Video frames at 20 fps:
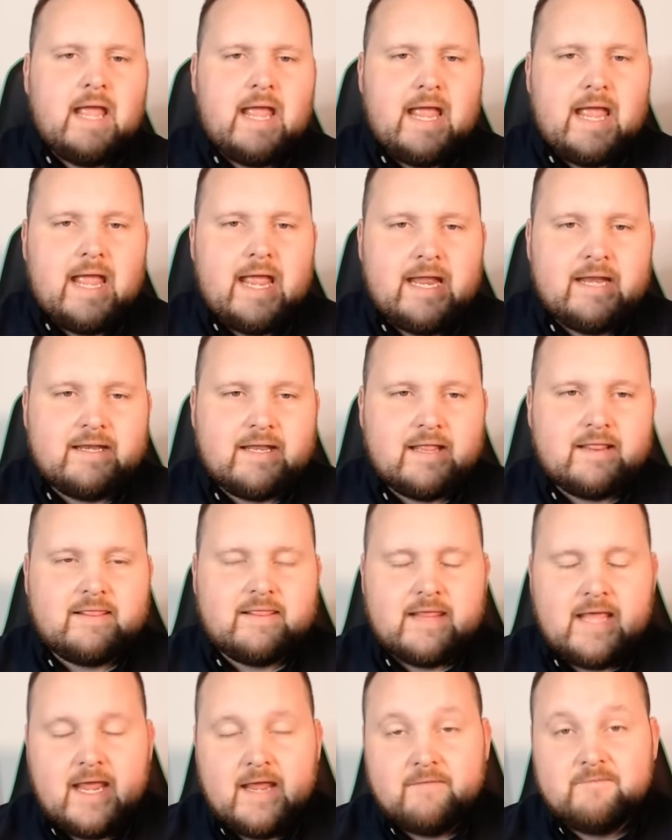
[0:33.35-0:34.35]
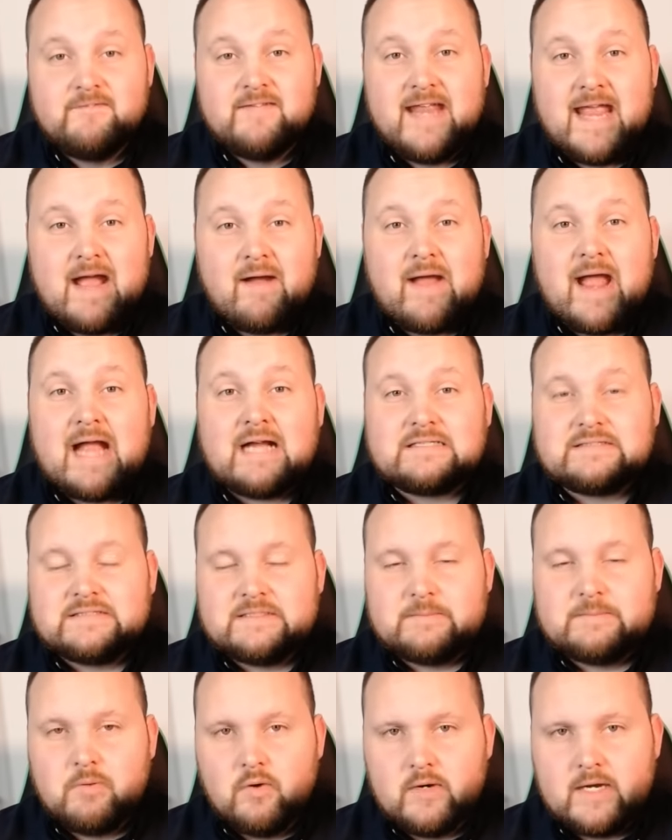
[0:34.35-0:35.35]
And they've now actually
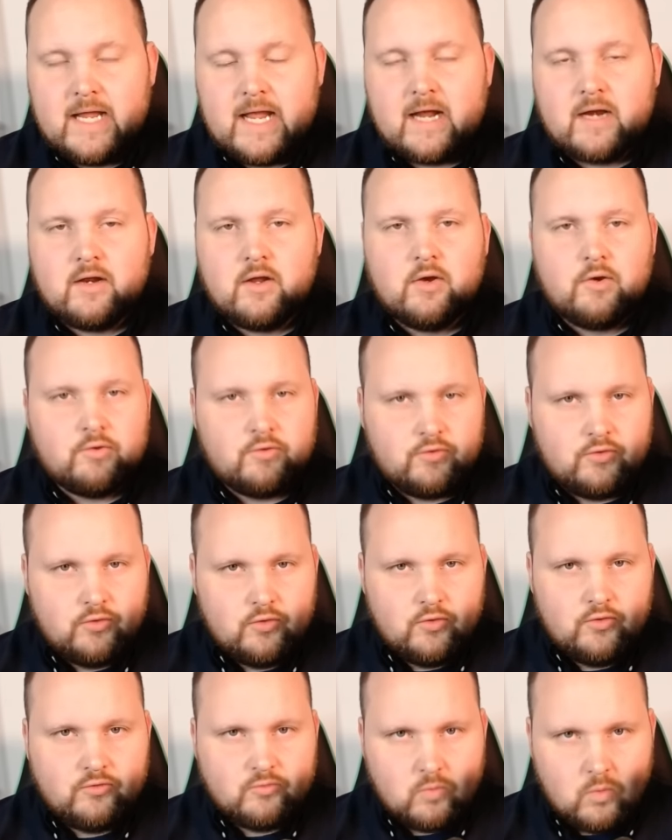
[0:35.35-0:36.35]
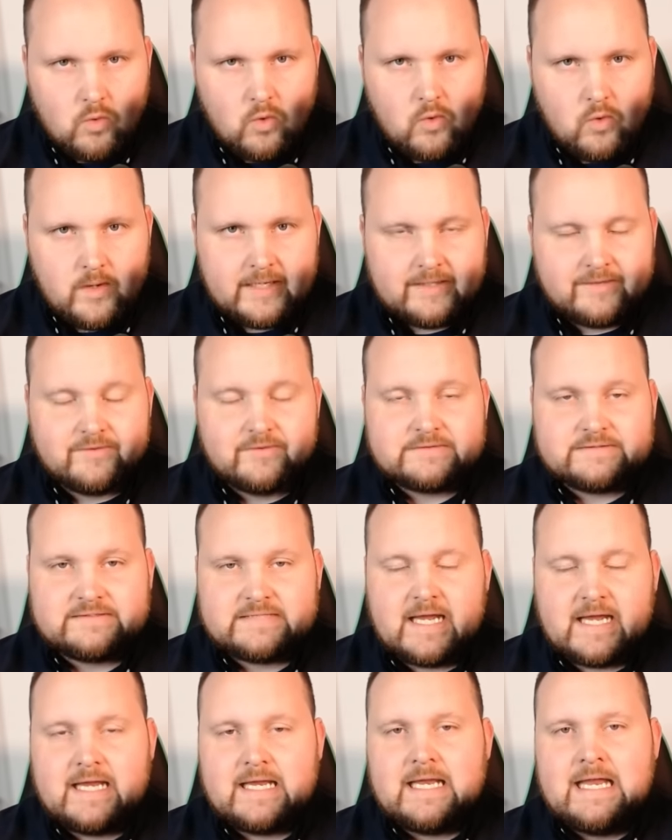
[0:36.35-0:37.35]
put out a huge warning to
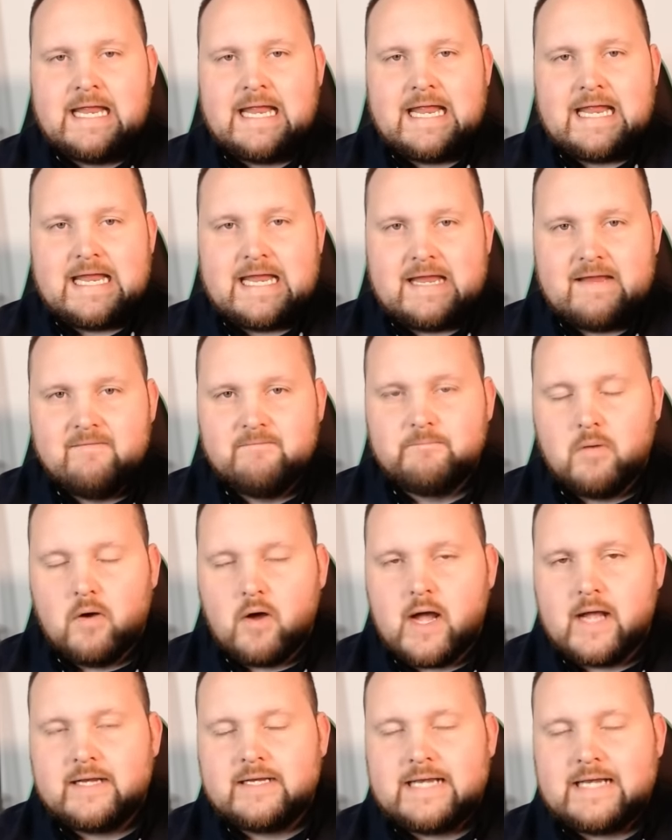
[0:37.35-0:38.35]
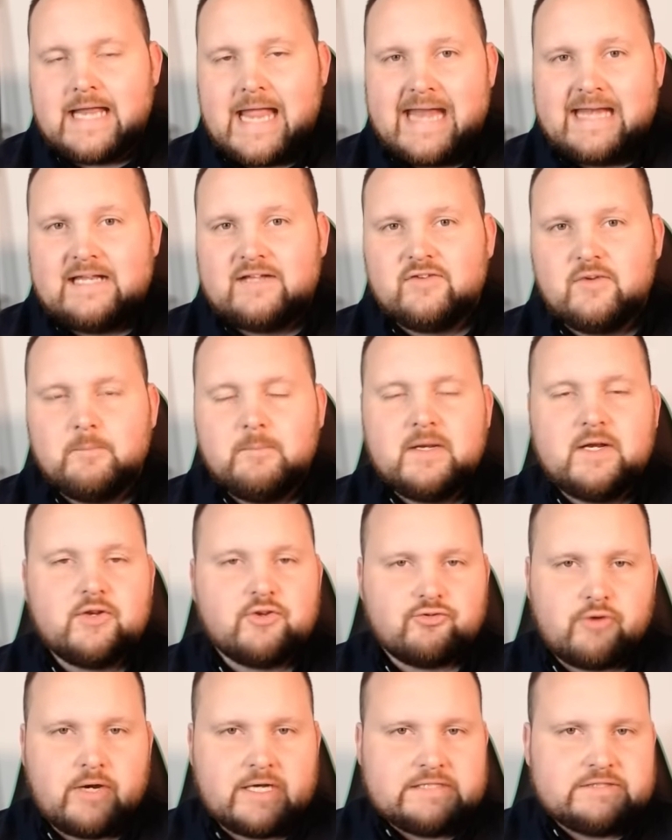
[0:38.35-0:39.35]
say, if Biden and his
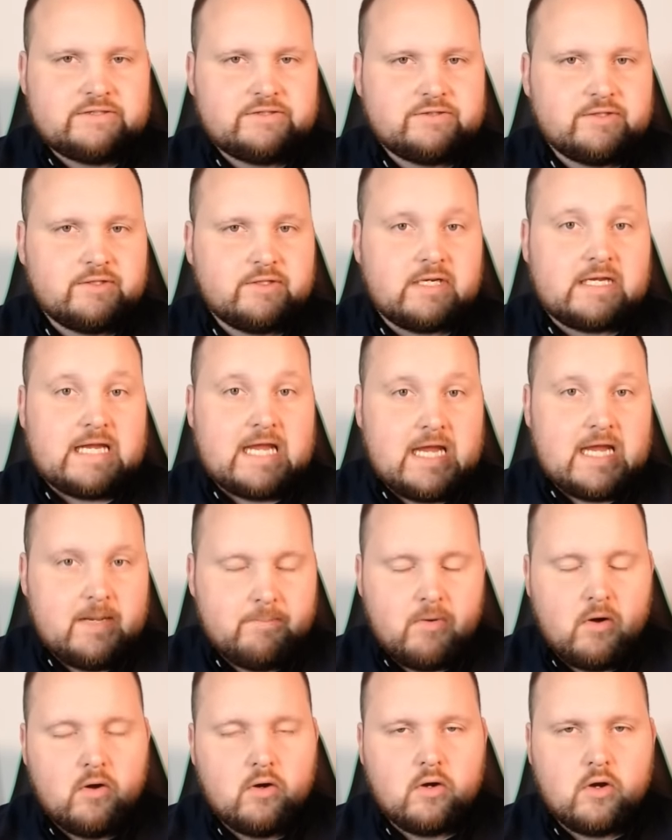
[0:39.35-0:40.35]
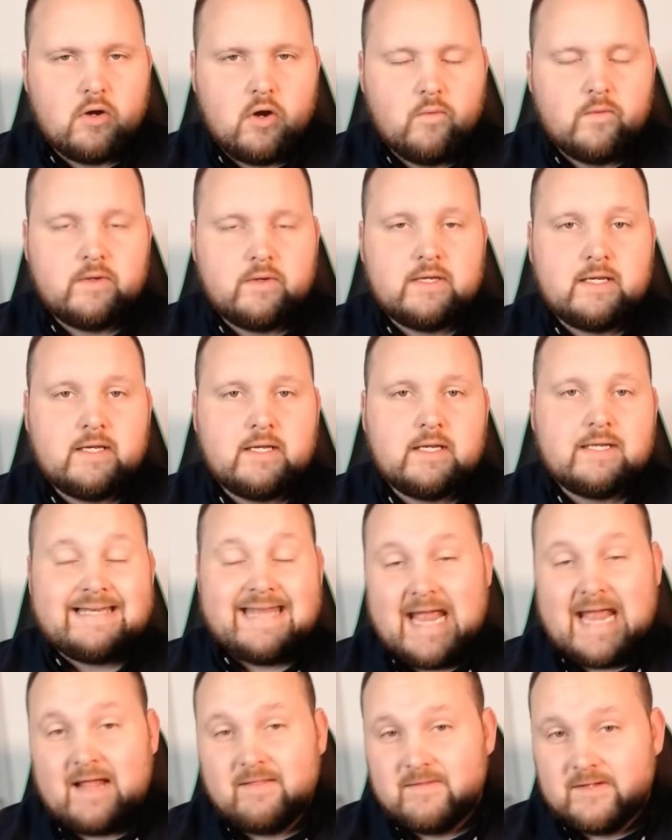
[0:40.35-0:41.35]
administration keep on going
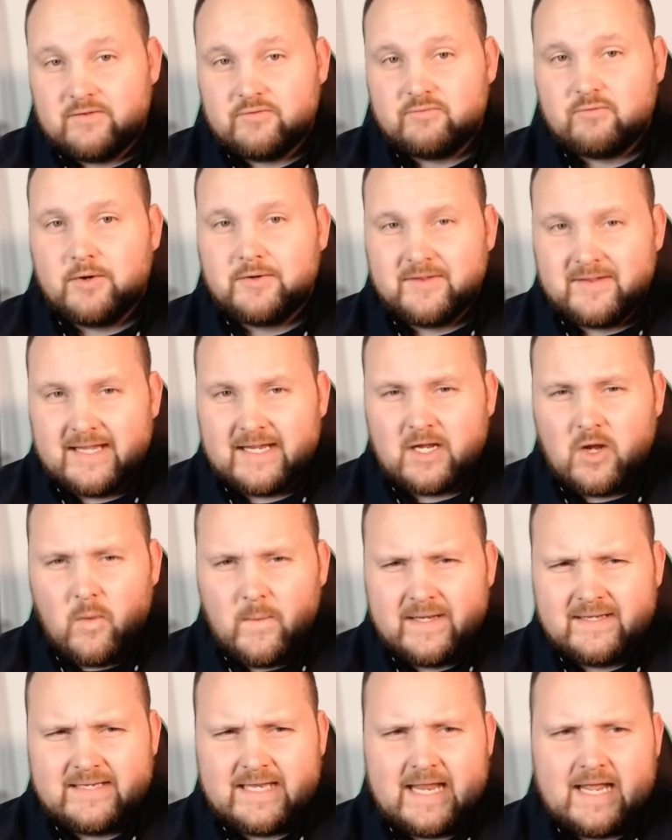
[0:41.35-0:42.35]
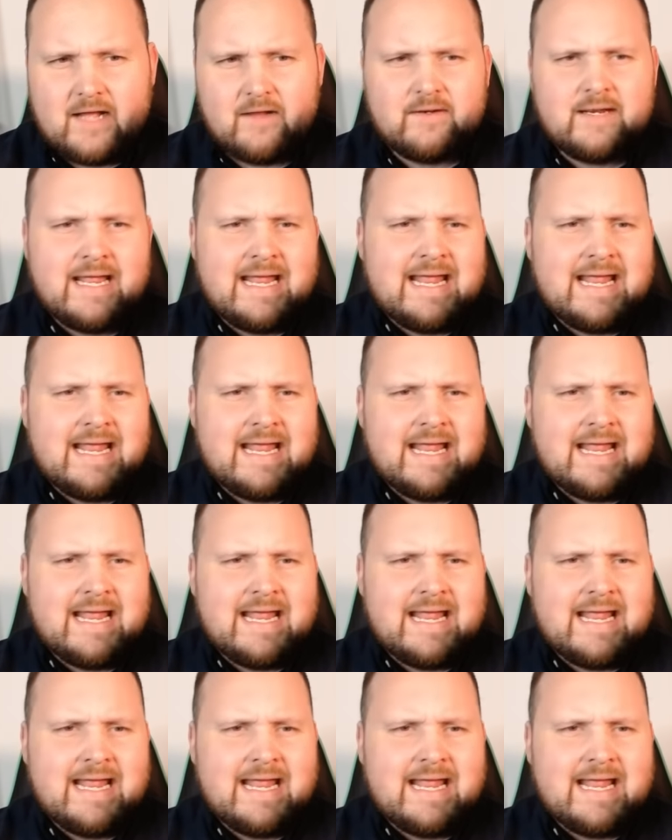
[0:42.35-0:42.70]
down this road they're going down